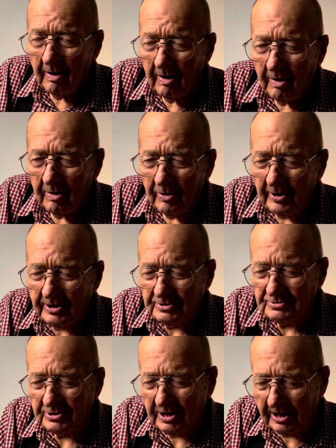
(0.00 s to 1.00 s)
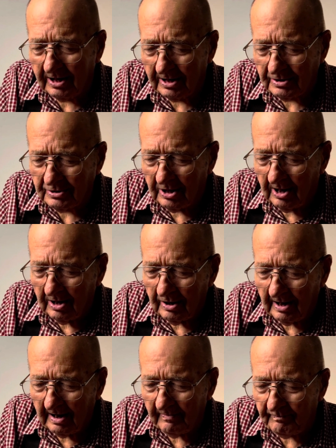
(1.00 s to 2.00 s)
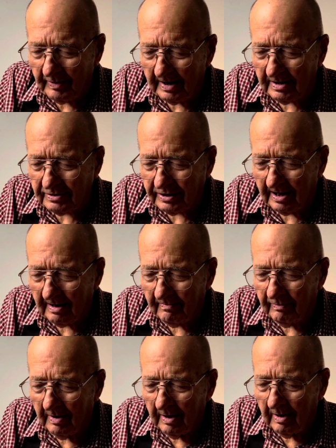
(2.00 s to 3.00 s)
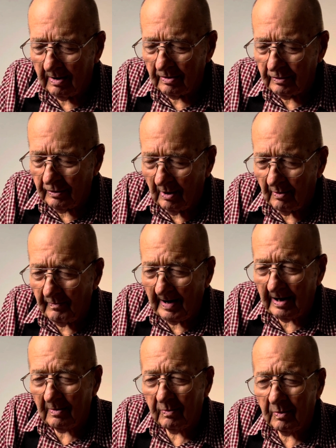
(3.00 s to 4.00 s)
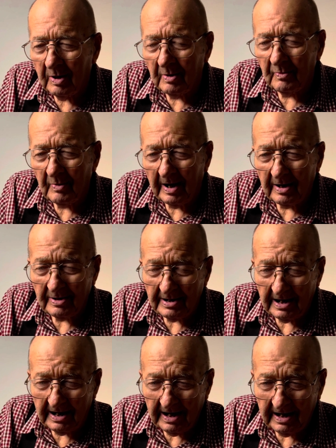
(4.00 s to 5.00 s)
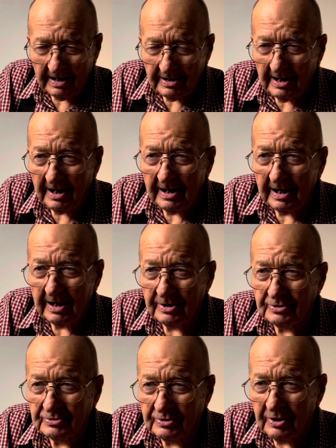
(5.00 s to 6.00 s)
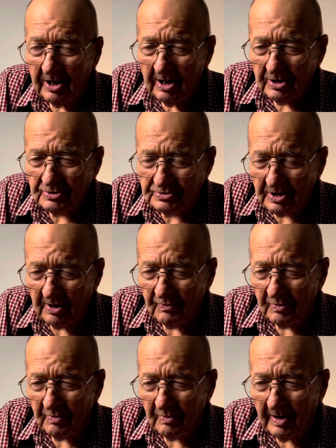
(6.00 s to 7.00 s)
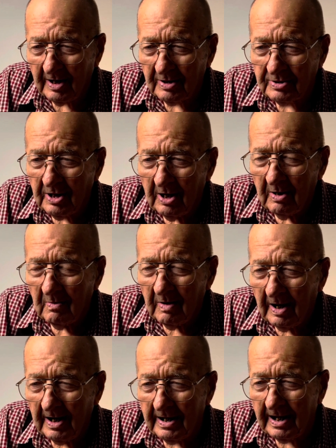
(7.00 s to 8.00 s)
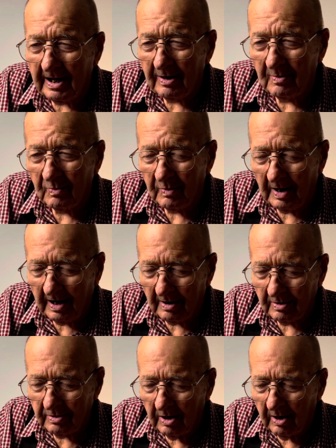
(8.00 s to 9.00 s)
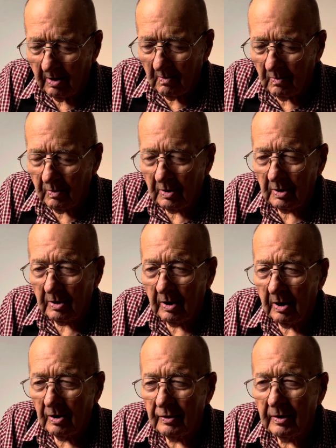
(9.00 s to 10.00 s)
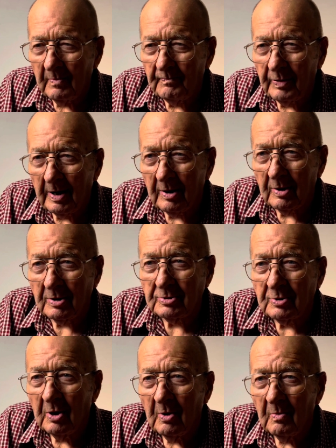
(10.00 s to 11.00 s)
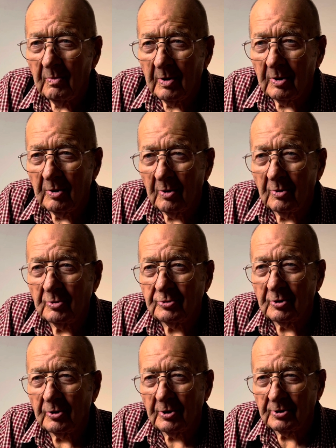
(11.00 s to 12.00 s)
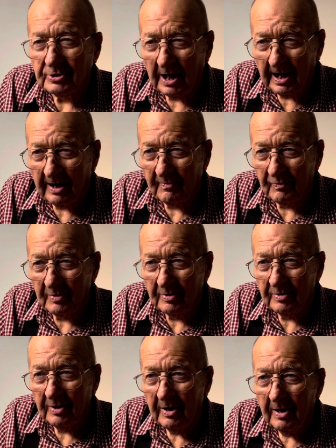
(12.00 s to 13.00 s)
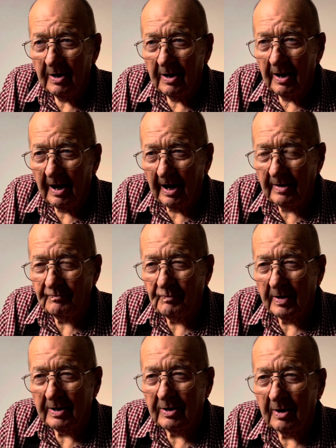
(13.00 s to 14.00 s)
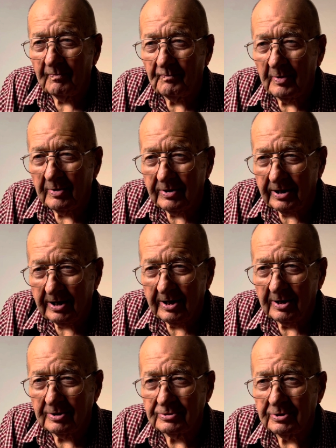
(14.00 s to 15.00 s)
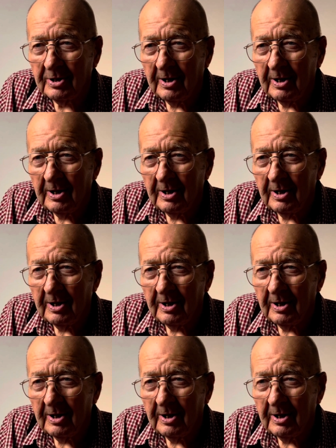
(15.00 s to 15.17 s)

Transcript: All these kids that picked up, no matter what route I had several routes. I had a route where the parents would go to the tavern. I'd pick up their kids,